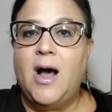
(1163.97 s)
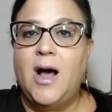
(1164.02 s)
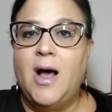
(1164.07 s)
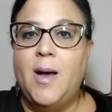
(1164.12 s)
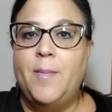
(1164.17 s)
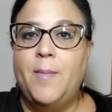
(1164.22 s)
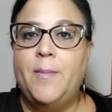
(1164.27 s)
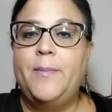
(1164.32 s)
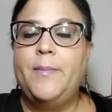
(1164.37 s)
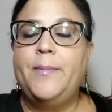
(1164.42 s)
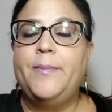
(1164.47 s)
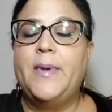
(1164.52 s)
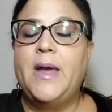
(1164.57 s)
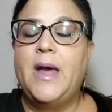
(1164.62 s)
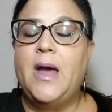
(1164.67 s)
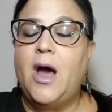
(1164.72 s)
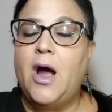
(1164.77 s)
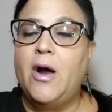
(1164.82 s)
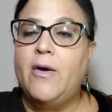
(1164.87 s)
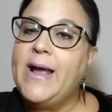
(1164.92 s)
Um,
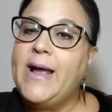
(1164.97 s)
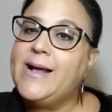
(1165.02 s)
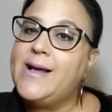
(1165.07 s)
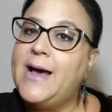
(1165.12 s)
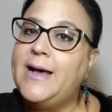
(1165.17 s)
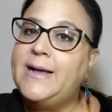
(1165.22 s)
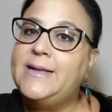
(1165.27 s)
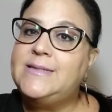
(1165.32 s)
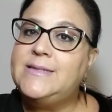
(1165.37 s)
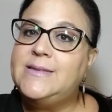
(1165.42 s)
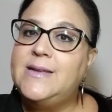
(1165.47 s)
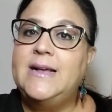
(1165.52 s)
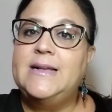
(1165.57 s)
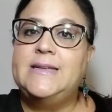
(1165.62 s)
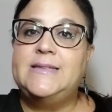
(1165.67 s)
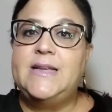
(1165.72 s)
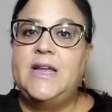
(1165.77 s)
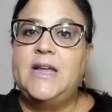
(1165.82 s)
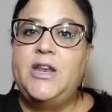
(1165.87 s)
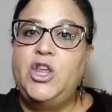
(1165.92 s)
all right, guys,
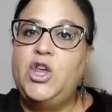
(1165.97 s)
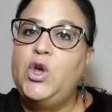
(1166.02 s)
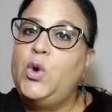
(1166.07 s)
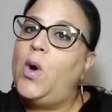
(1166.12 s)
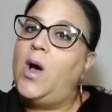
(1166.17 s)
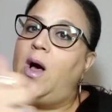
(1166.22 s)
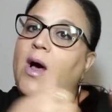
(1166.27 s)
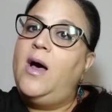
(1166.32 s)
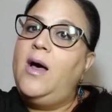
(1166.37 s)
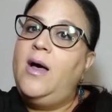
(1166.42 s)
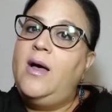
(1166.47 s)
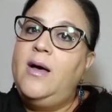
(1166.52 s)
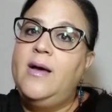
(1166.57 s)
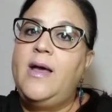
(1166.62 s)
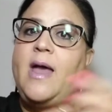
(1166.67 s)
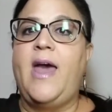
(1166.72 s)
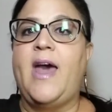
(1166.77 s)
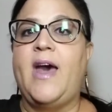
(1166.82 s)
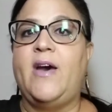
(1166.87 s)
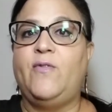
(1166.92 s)
sending you a
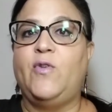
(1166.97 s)
hug.